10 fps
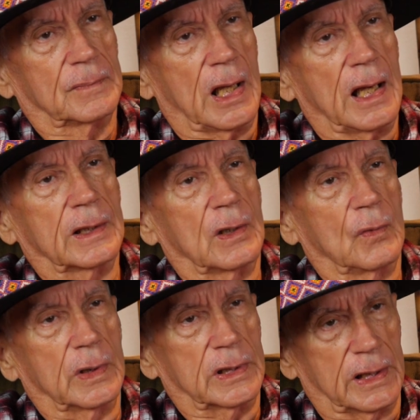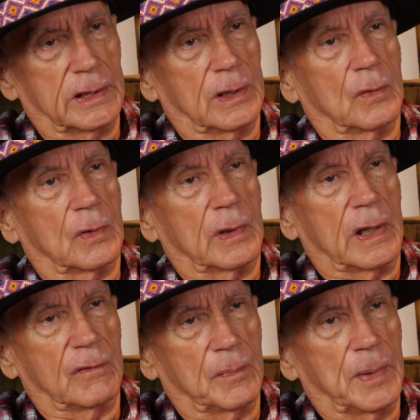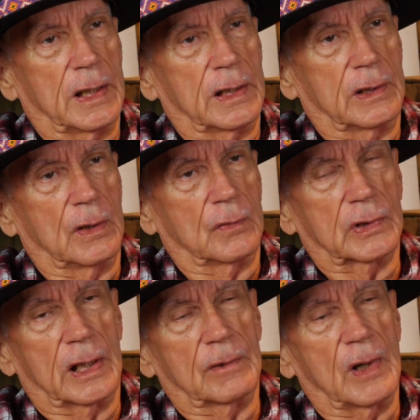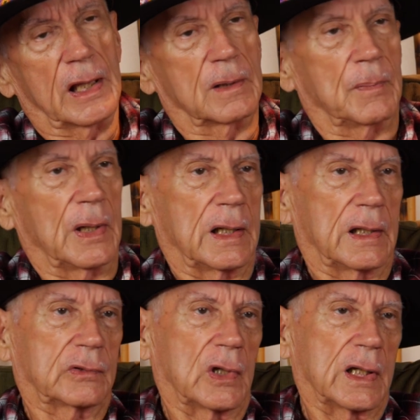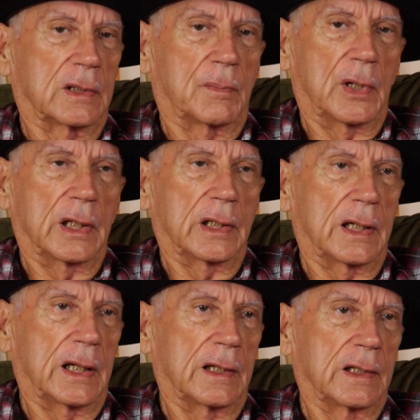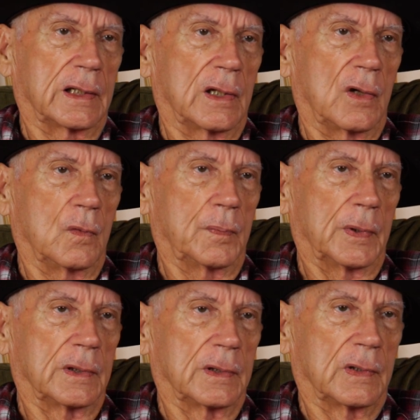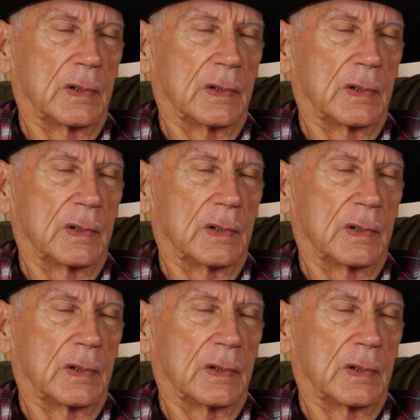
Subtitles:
I know it, they know it. Everybody knows. I write about it. I try to bring it out in the open.